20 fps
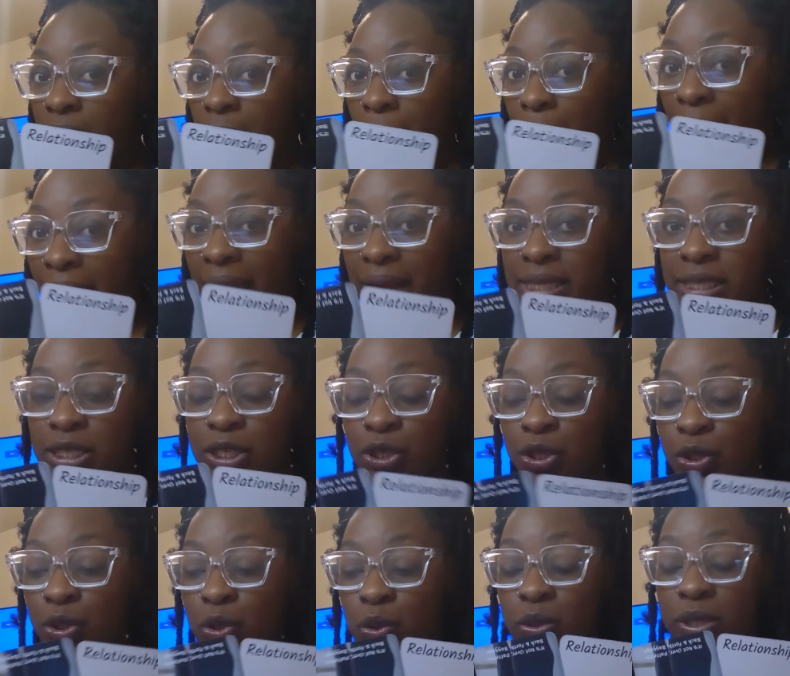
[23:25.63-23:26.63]
come back to
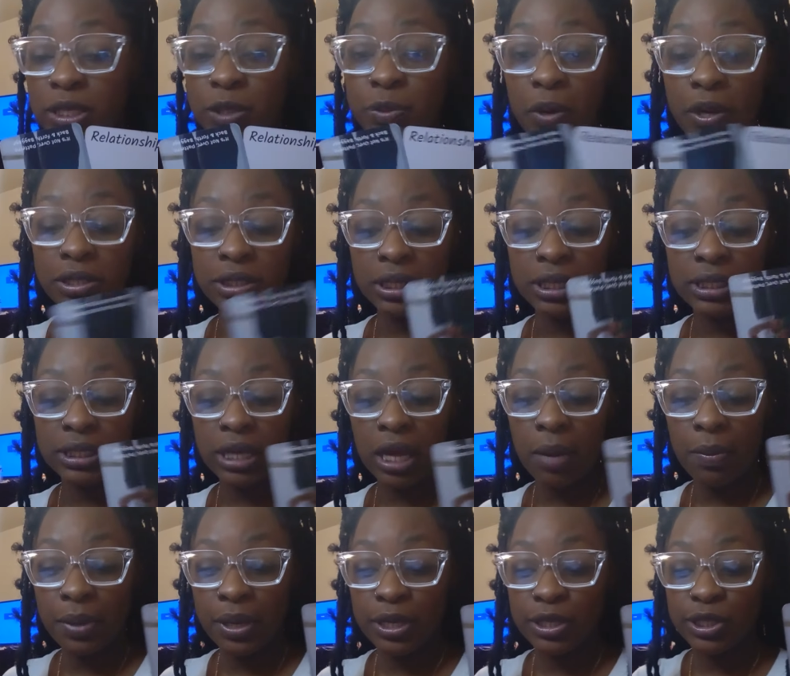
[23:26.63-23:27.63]
you, this person is
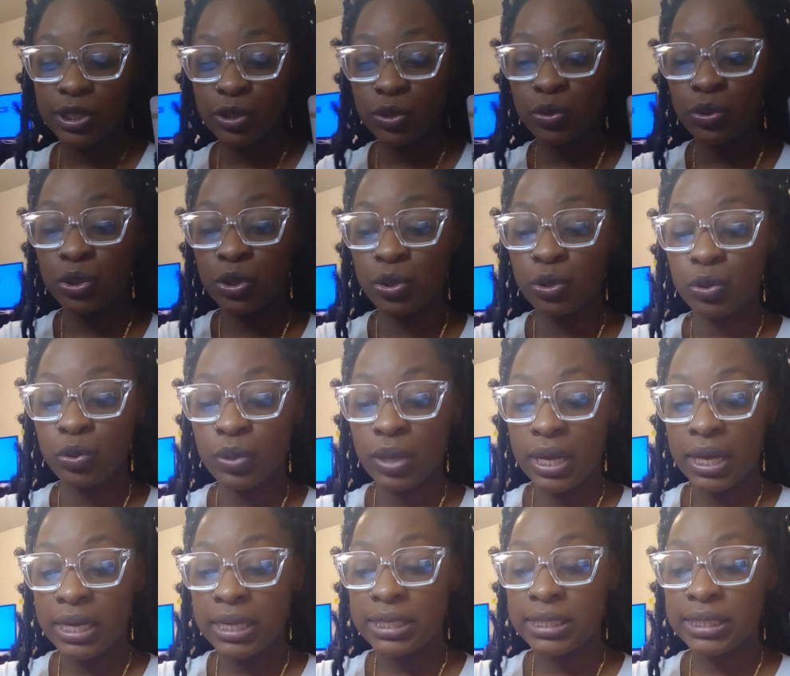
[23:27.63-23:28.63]
coming to you
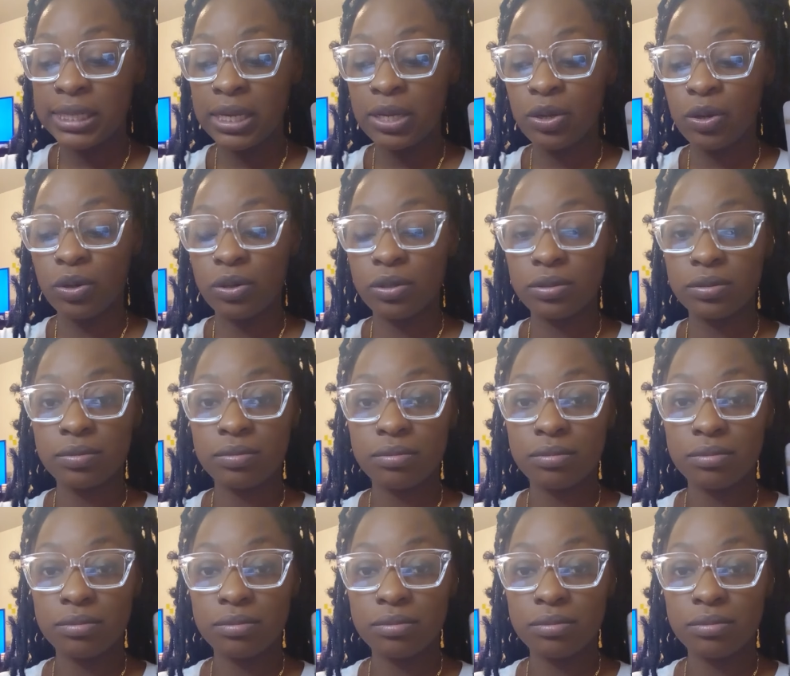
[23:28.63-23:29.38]
single.